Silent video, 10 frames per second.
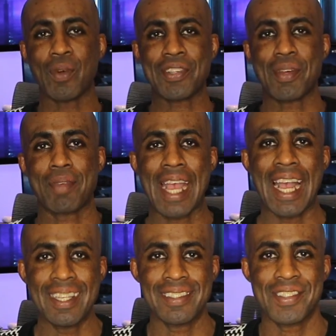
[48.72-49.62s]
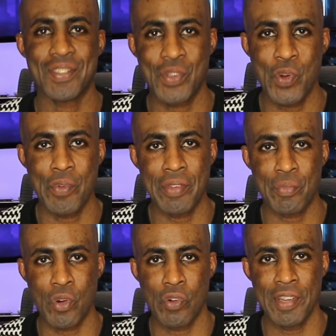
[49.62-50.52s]
what's up guys? This is Herve
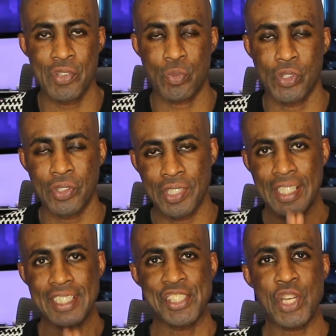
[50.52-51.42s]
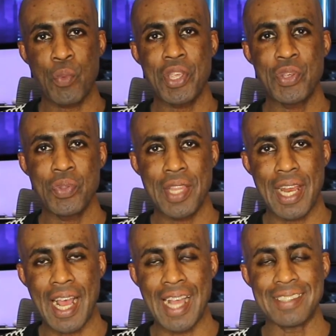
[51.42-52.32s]
from Herve's World, showing you that
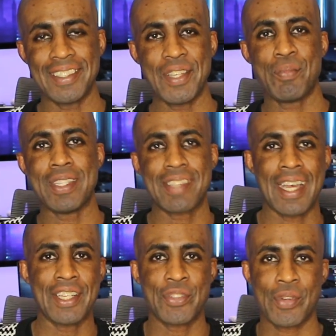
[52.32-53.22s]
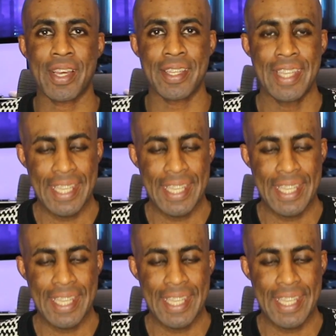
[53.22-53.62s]
I T means I try.